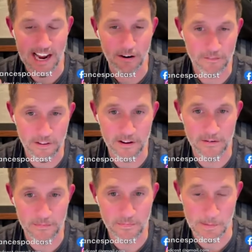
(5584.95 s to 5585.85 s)
out of
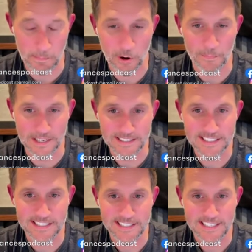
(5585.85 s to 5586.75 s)
the the
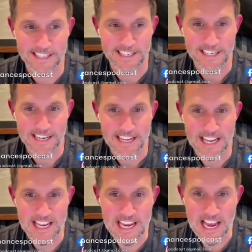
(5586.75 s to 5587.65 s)
apartment,
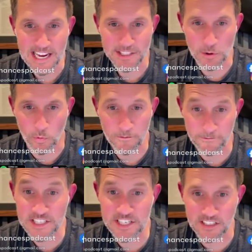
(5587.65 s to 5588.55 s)
he had to
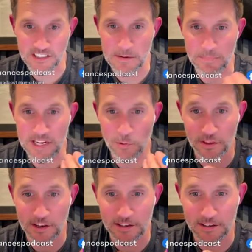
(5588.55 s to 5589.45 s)
physically be
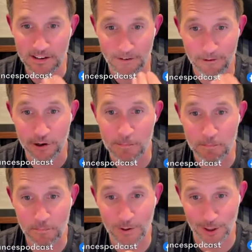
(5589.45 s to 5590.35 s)
within a very
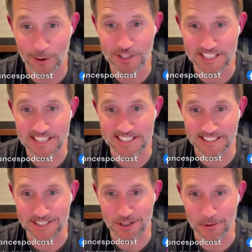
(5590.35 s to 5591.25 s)
close
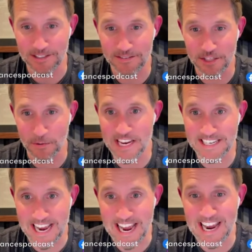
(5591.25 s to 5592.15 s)
distance to it. So he
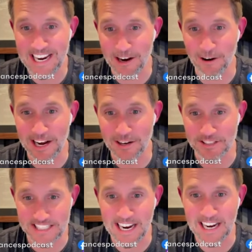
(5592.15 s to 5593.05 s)
had to hang out
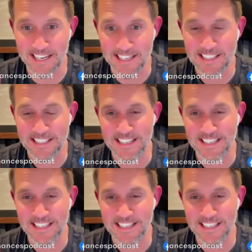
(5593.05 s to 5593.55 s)
outside